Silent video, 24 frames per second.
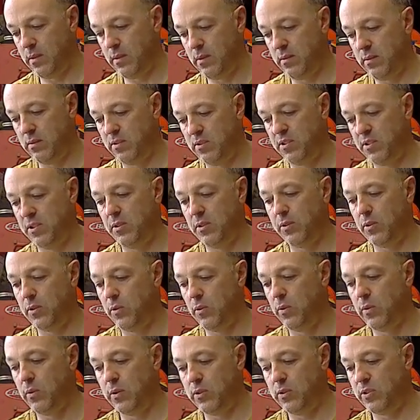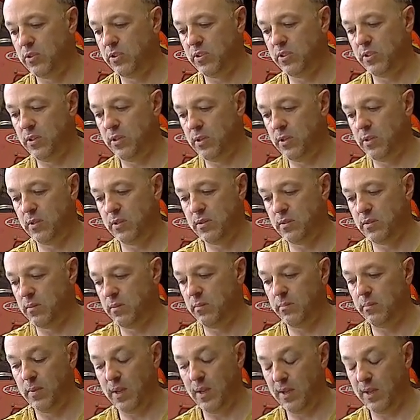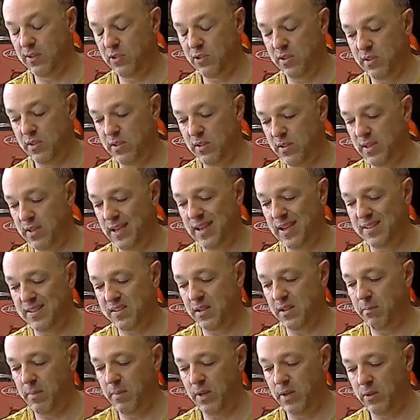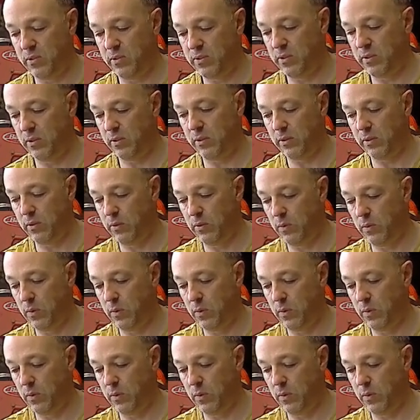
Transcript: silicone, as you saw. Actually, gasket maker silicone,